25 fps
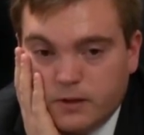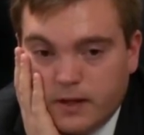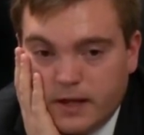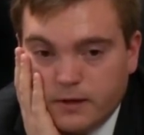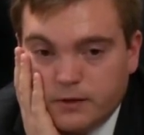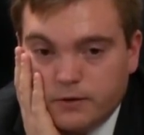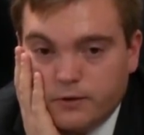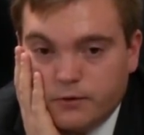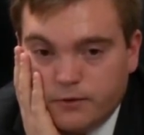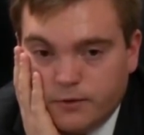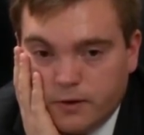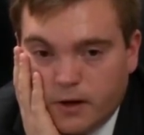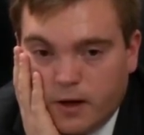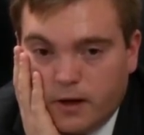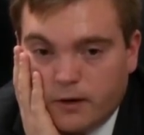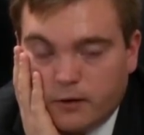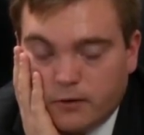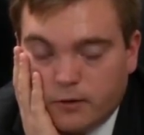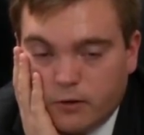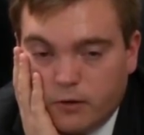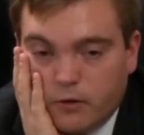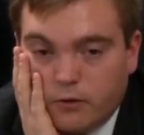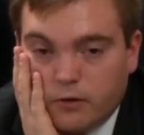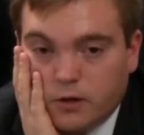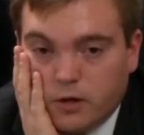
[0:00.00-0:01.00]
your daughter go
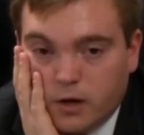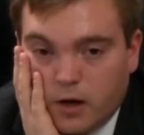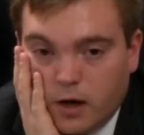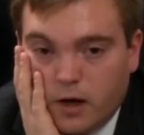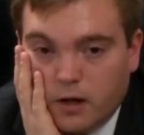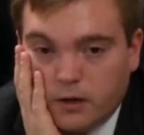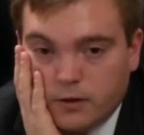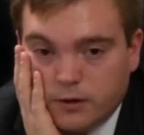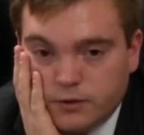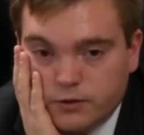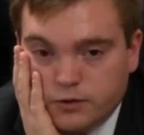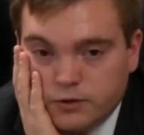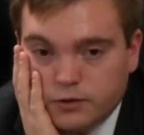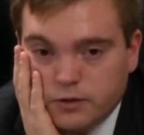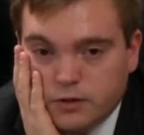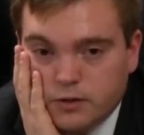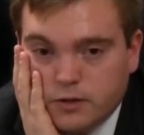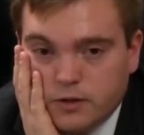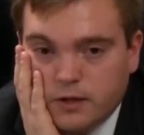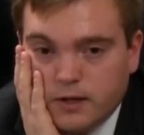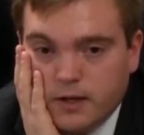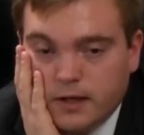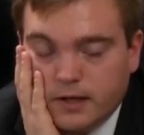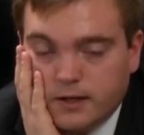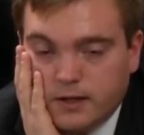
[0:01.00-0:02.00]
to college
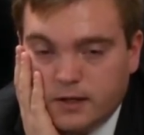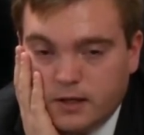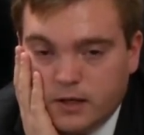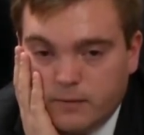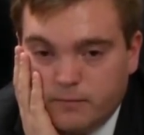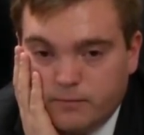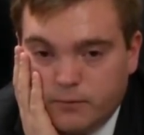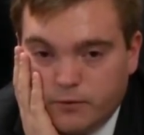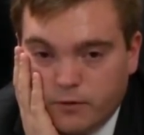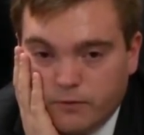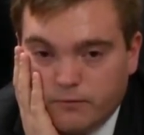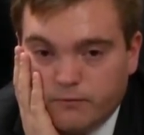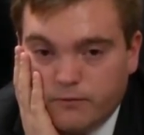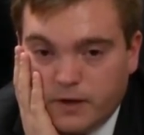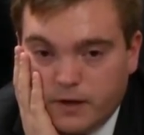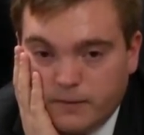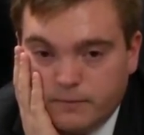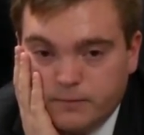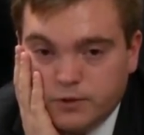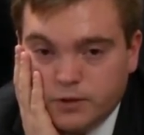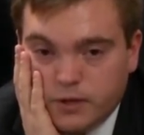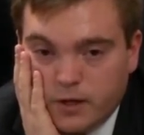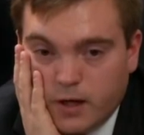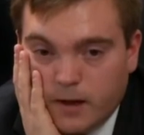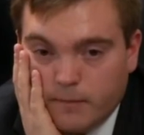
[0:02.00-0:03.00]
and keep your vape
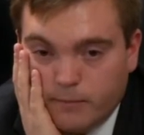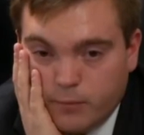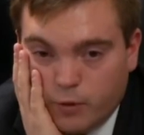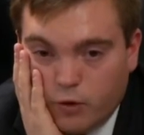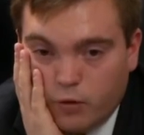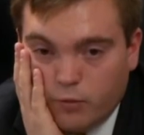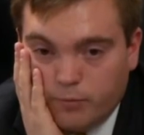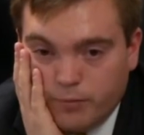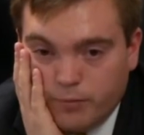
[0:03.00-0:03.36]
shop open.